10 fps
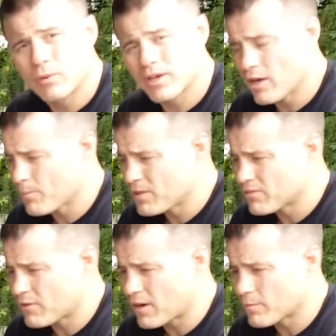We're going to help the
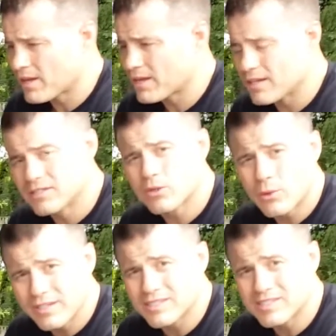environment out, and it's going to